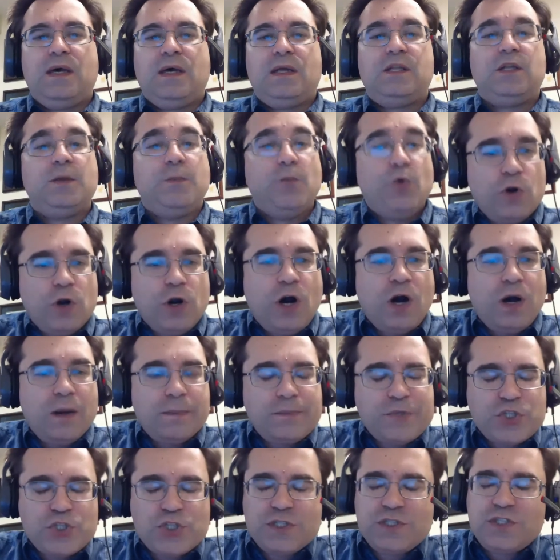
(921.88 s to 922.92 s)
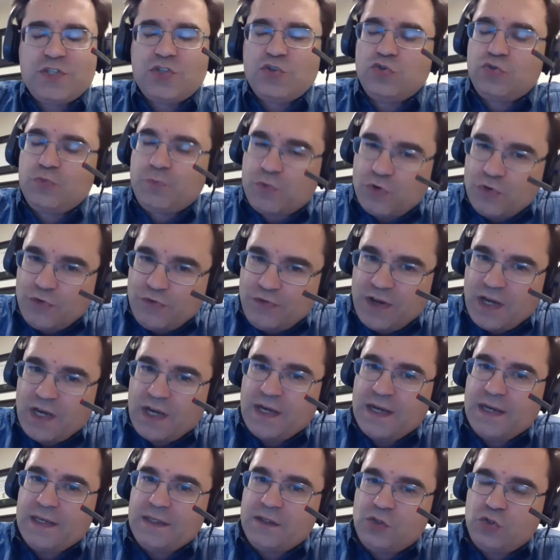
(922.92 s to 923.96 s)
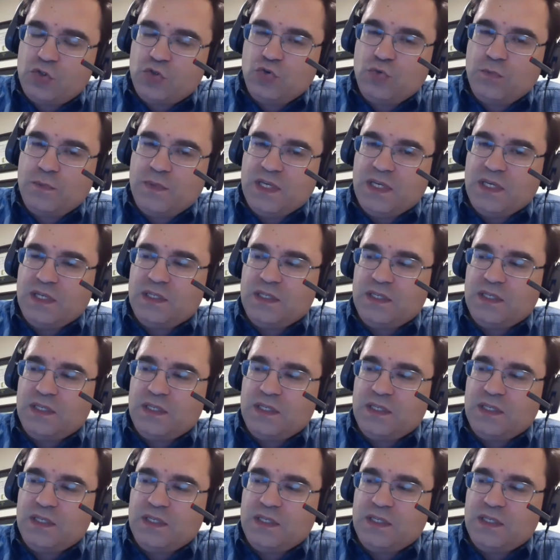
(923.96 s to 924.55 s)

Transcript: The more options you provide to me,